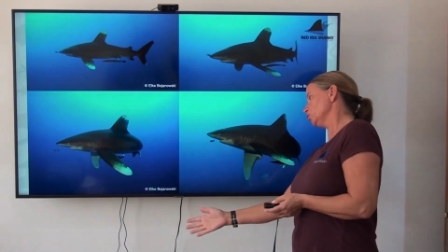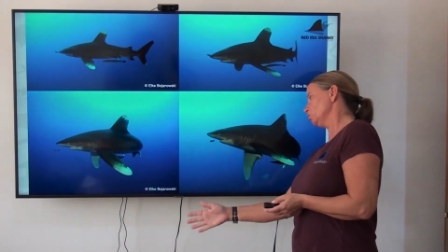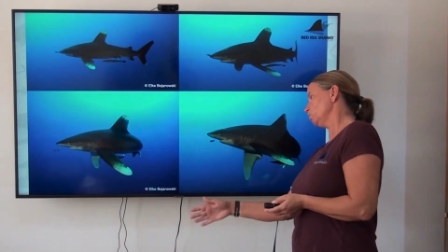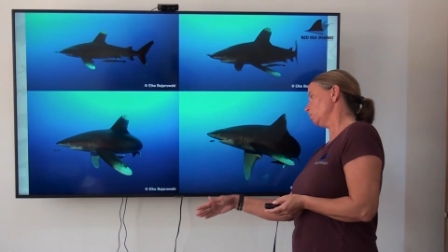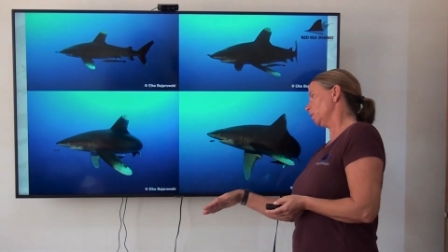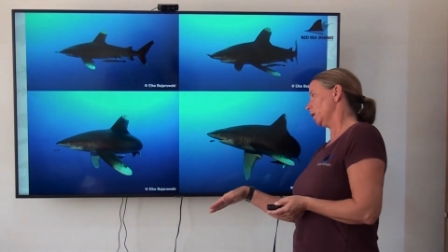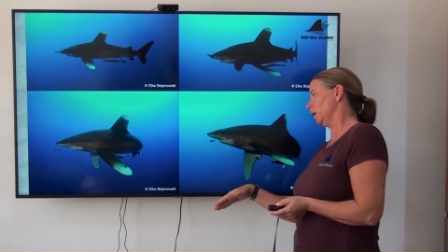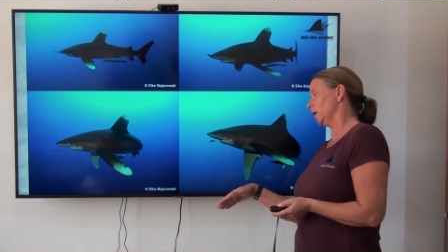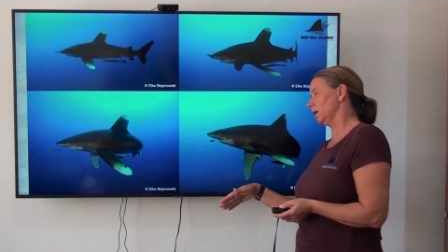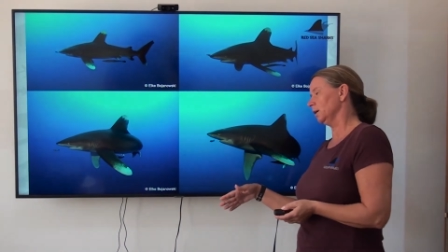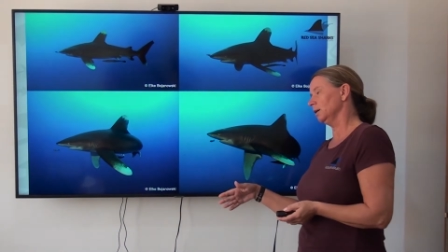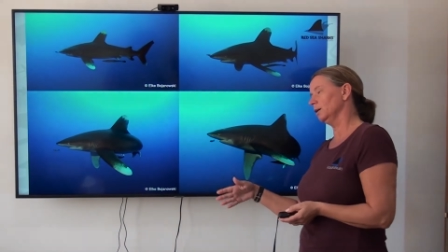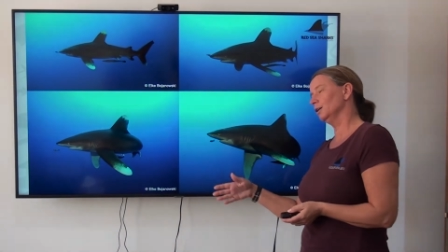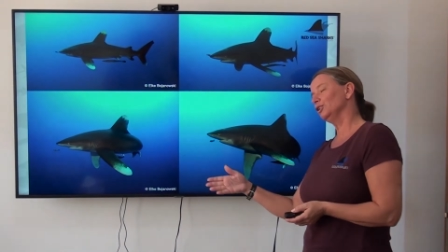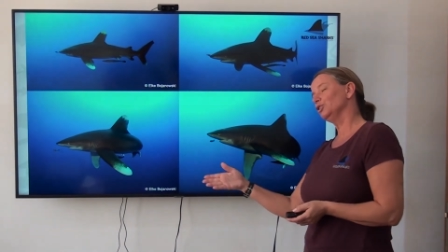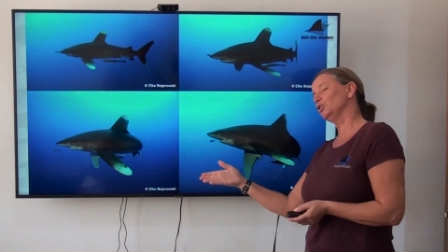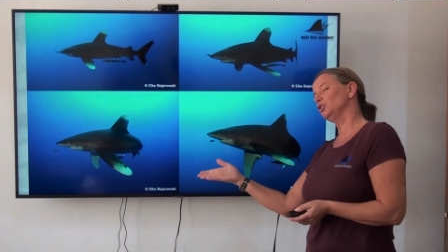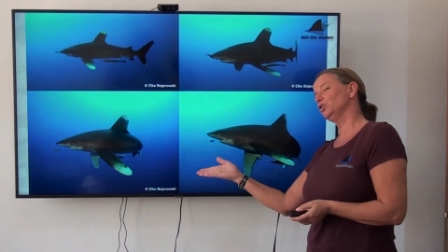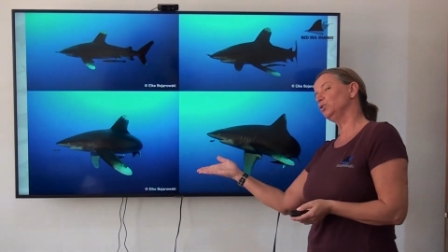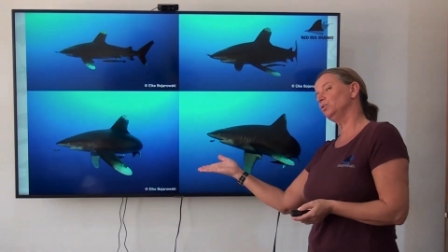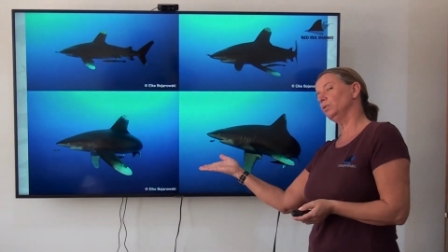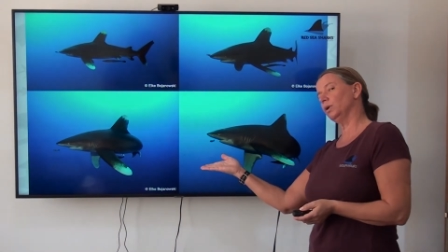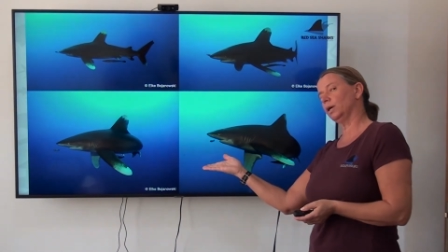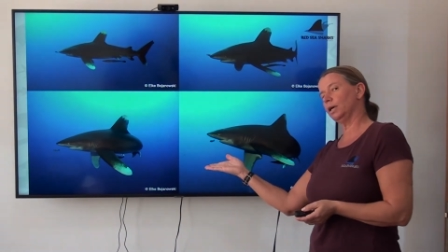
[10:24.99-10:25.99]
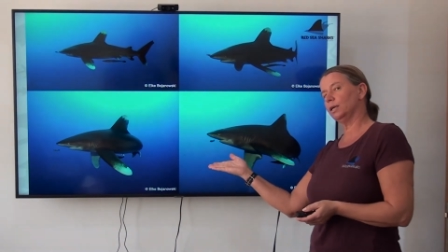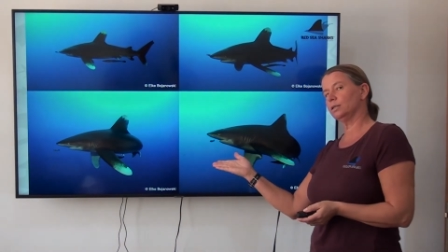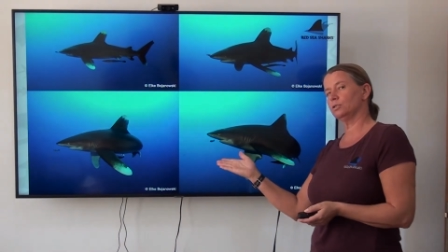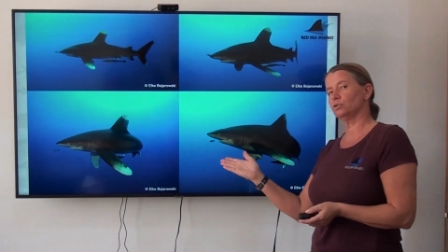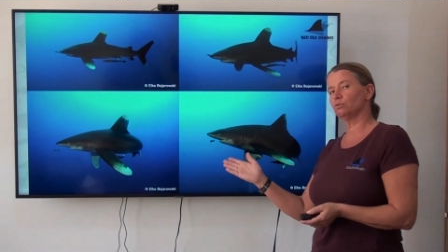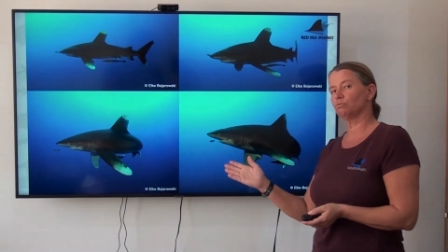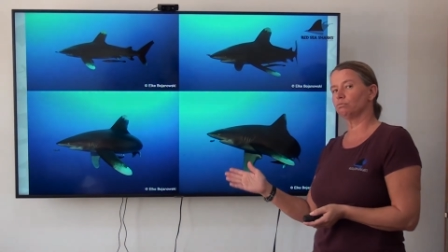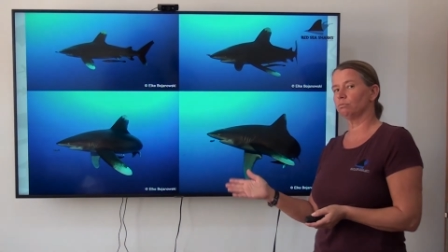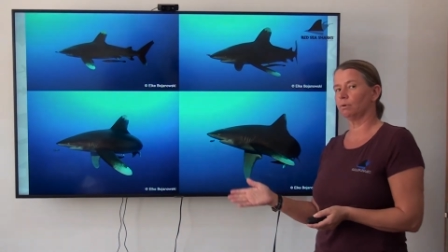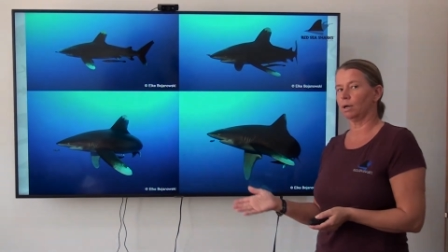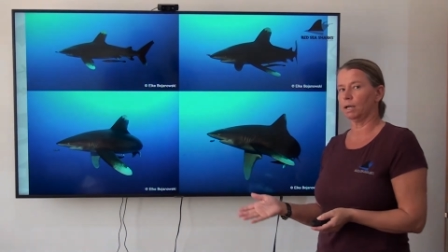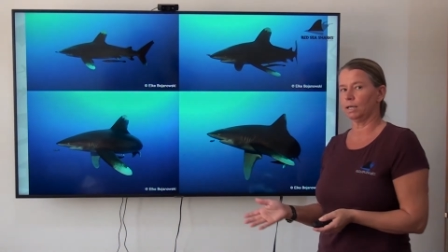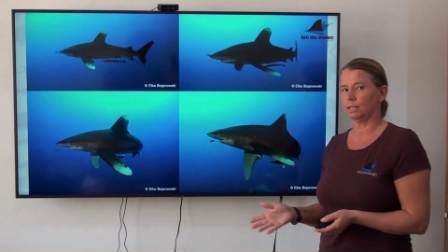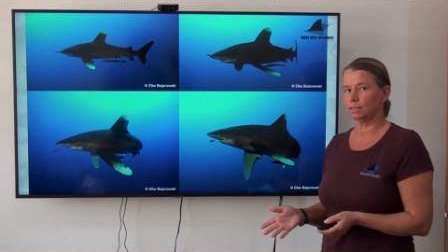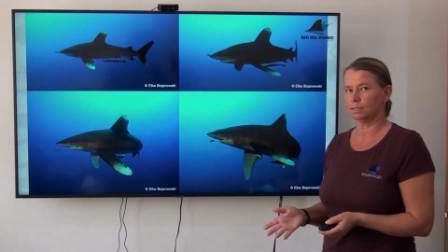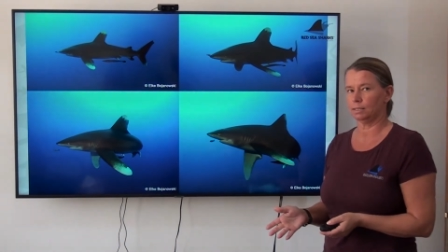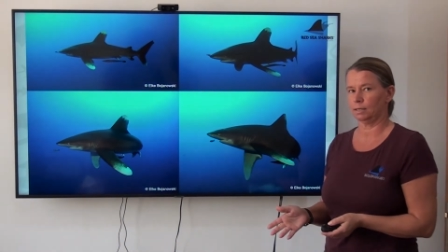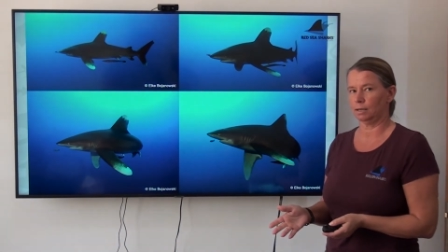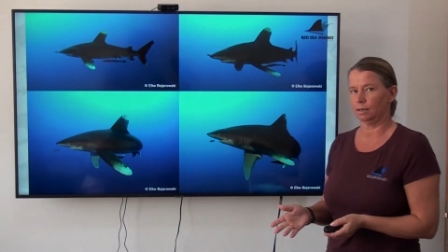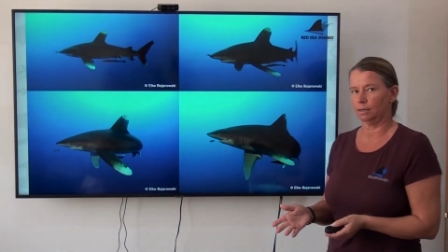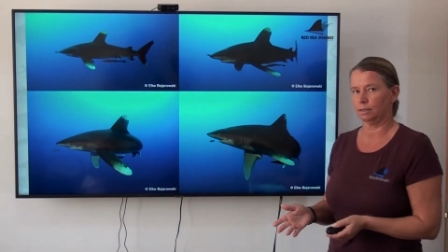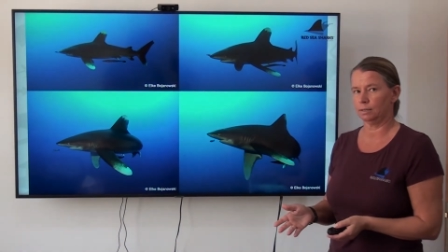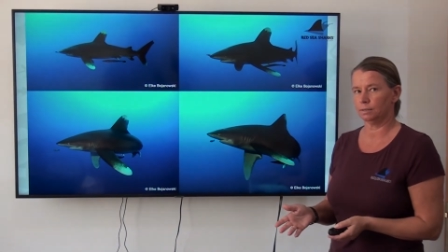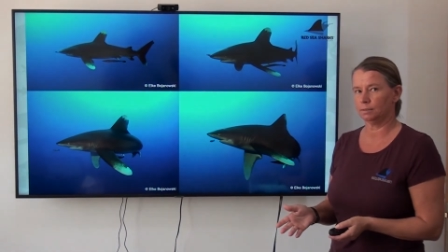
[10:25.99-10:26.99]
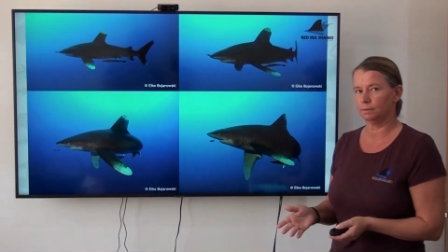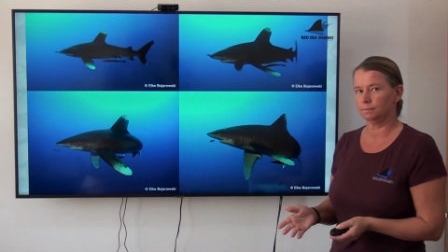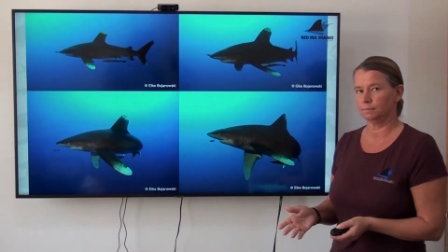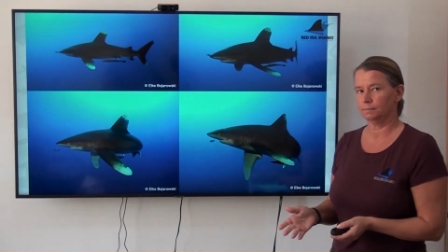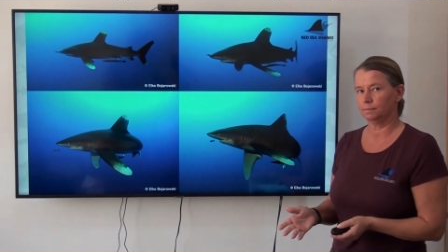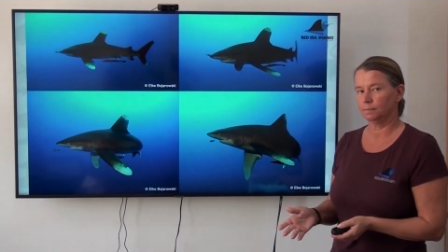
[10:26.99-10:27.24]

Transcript: away to his right side.